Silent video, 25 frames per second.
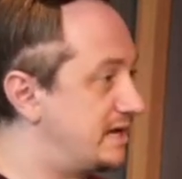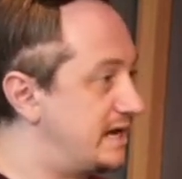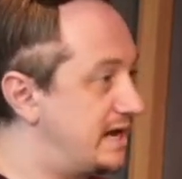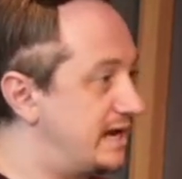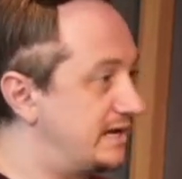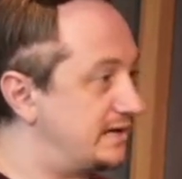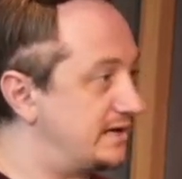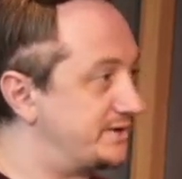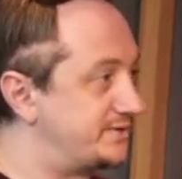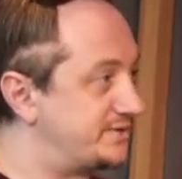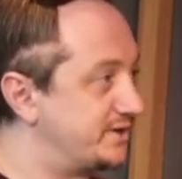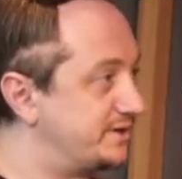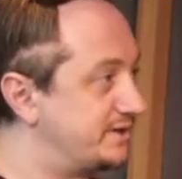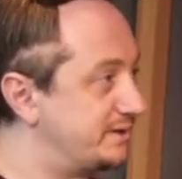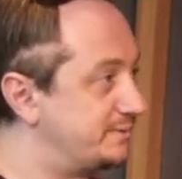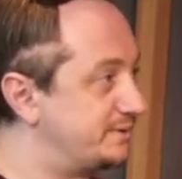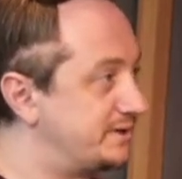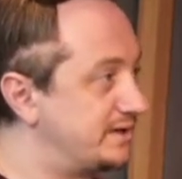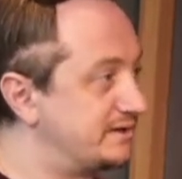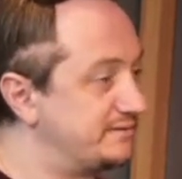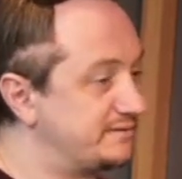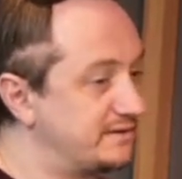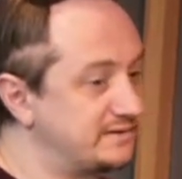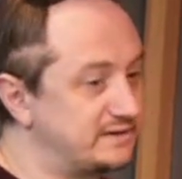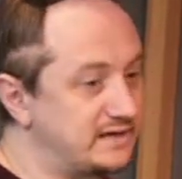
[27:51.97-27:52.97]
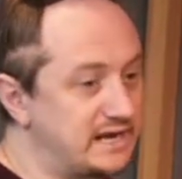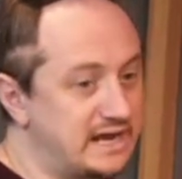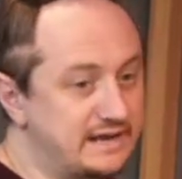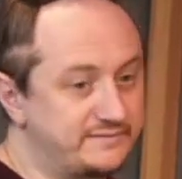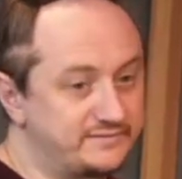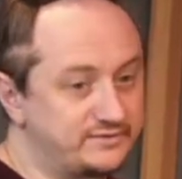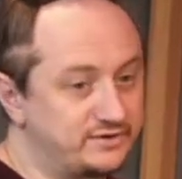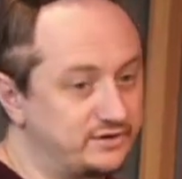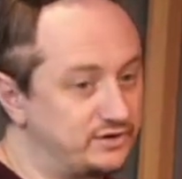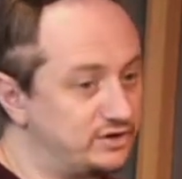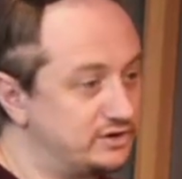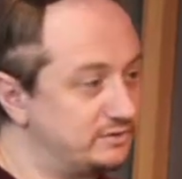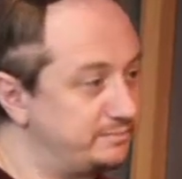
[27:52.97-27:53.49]
And I sent them, and I, I haven't
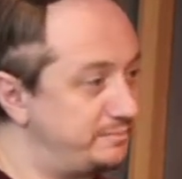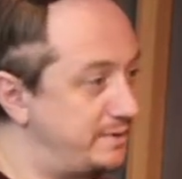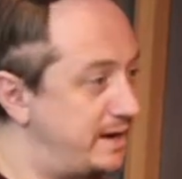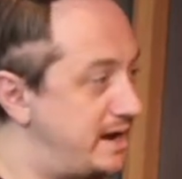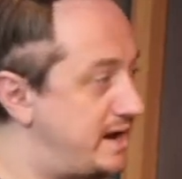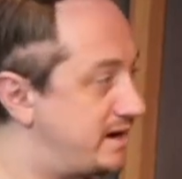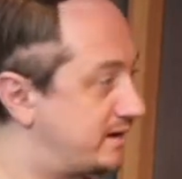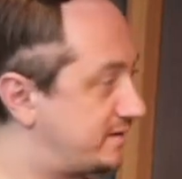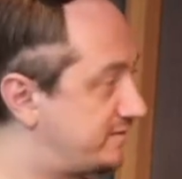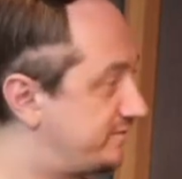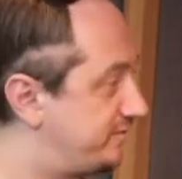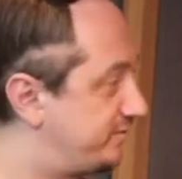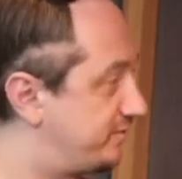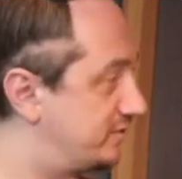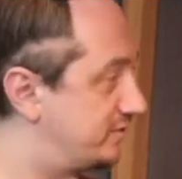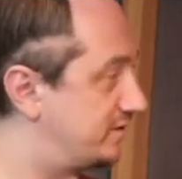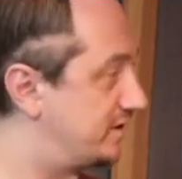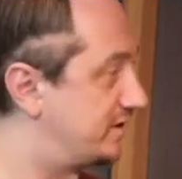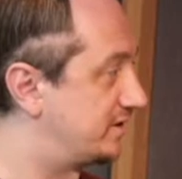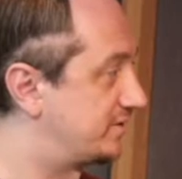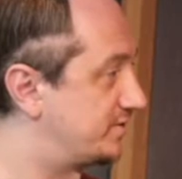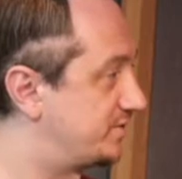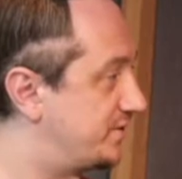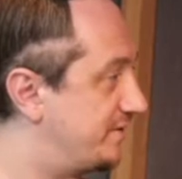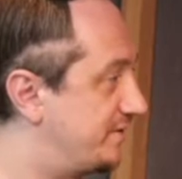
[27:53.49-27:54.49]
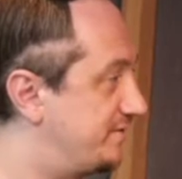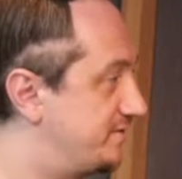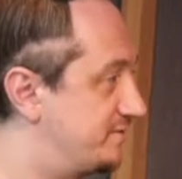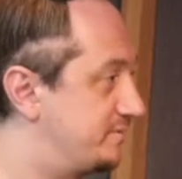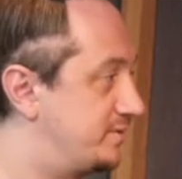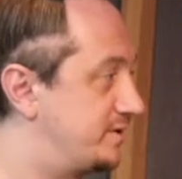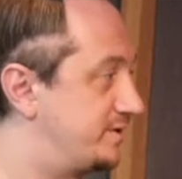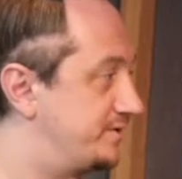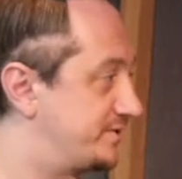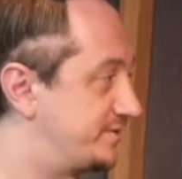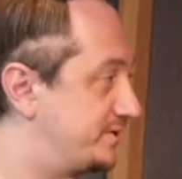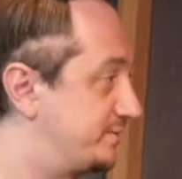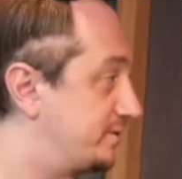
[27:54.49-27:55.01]
heard back for like seven
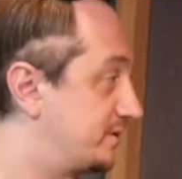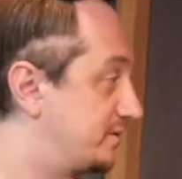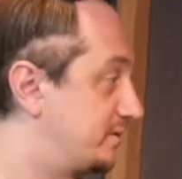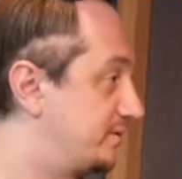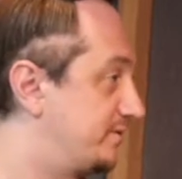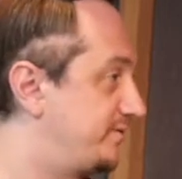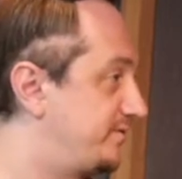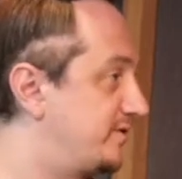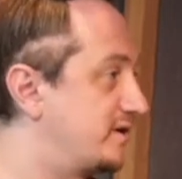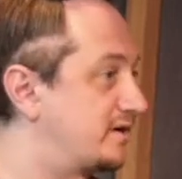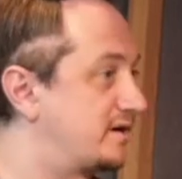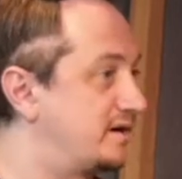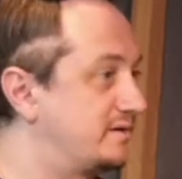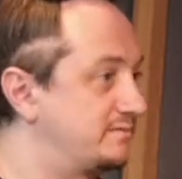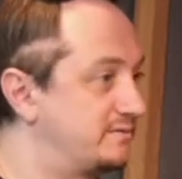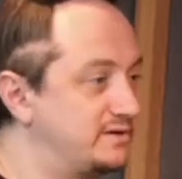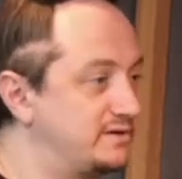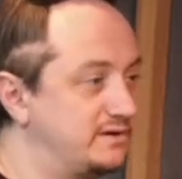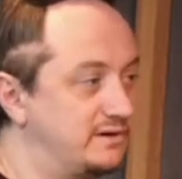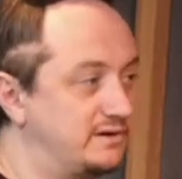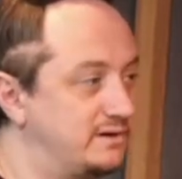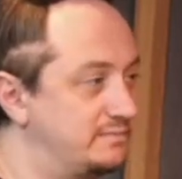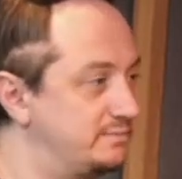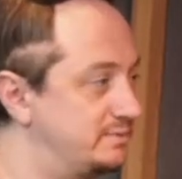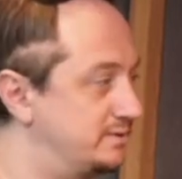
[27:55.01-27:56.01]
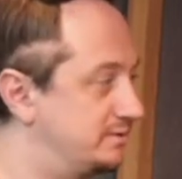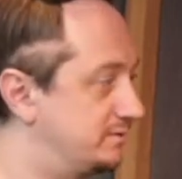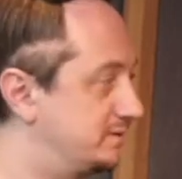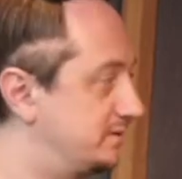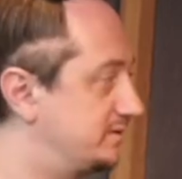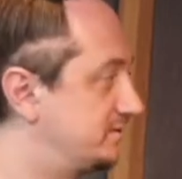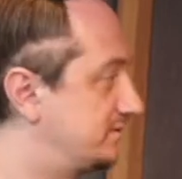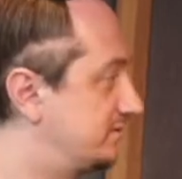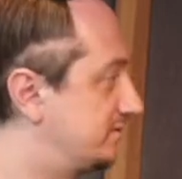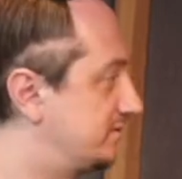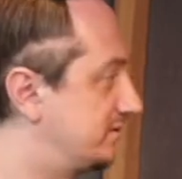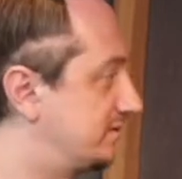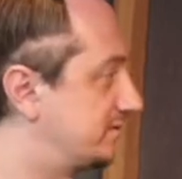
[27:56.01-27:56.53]
months. I'm like, oh fuck, I you know, I blew it.
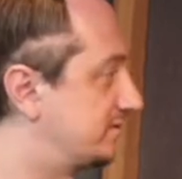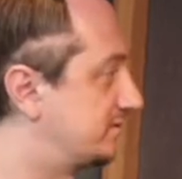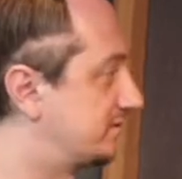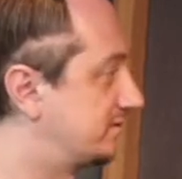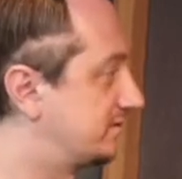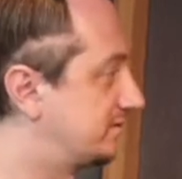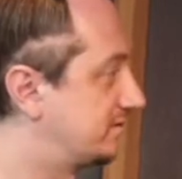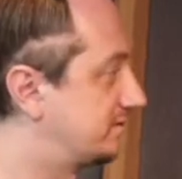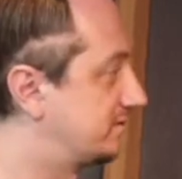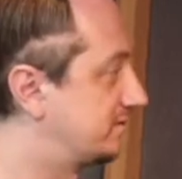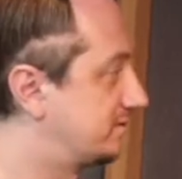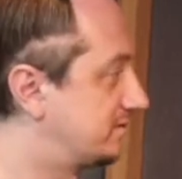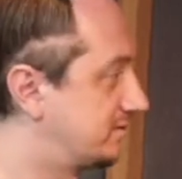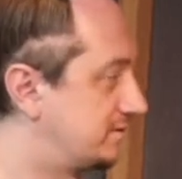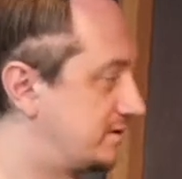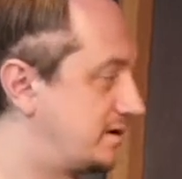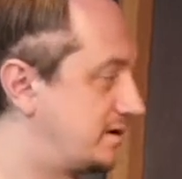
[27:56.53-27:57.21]
Like, seven months. Oh